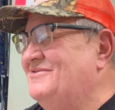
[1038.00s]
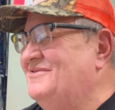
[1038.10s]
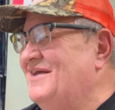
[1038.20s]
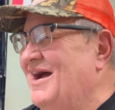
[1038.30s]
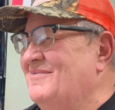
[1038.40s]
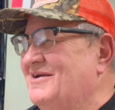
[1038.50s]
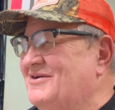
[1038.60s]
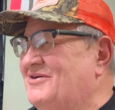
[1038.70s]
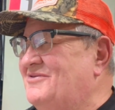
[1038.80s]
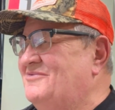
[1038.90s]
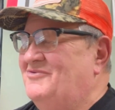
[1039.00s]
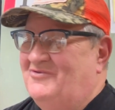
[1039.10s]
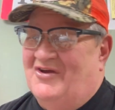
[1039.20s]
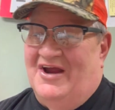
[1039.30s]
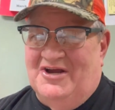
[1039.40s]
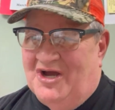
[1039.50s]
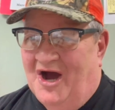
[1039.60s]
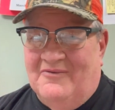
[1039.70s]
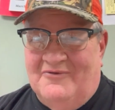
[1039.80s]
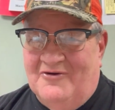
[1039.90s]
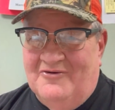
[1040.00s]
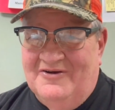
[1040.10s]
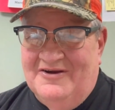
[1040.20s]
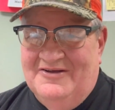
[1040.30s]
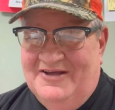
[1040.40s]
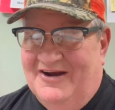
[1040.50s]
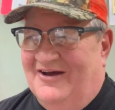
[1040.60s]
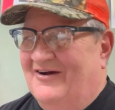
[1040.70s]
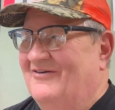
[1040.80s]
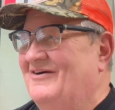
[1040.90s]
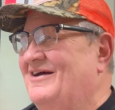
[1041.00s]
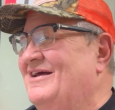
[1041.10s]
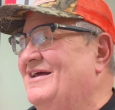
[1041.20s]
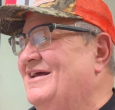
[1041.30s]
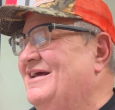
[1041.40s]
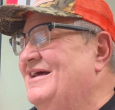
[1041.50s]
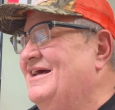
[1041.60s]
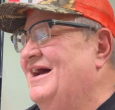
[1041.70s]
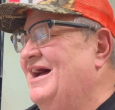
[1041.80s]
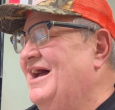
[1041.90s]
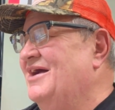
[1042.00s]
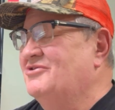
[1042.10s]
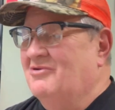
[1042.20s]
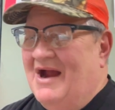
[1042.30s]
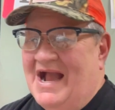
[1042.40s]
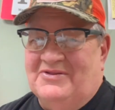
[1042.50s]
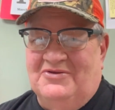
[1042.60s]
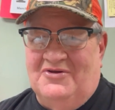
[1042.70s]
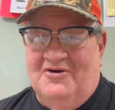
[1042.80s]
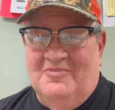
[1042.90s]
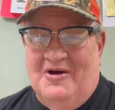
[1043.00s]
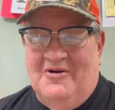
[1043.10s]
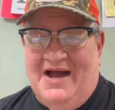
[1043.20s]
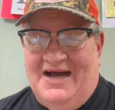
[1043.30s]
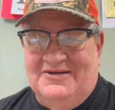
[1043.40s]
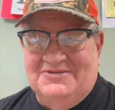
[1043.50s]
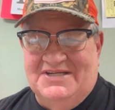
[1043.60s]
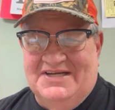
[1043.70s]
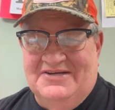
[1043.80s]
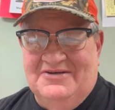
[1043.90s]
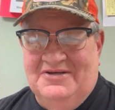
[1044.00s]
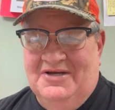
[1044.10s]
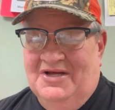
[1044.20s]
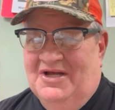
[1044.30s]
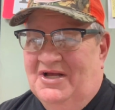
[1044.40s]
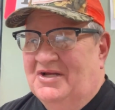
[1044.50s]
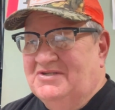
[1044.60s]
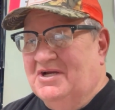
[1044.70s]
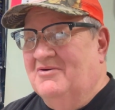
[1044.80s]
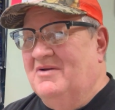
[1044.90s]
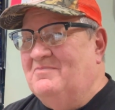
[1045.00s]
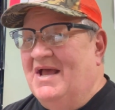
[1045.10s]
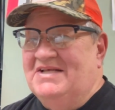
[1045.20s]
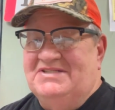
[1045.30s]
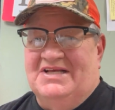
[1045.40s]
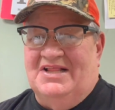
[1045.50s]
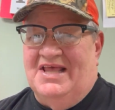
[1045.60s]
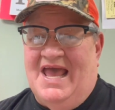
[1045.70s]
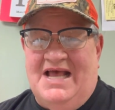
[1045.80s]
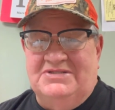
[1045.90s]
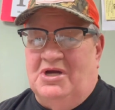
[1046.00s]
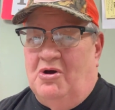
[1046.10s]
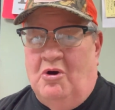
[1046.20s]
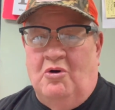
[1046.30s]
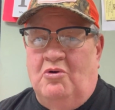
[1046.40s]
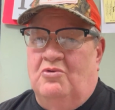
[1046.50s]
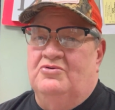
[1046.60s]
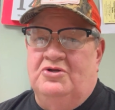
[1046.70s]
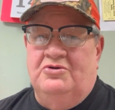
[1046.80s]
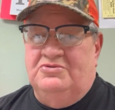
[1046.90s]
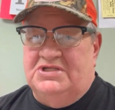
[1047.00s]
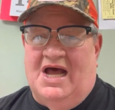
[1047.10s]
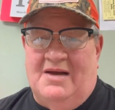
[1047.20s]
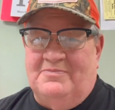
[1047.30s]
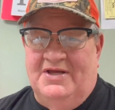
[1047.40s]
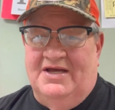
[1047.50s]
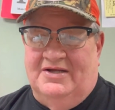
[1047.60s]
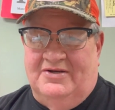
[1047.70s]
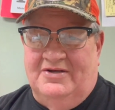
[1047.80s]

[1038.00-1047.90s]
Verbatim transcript: timing chain cover, you know. Cracked the turbo housing. So it basically has a whole new top end.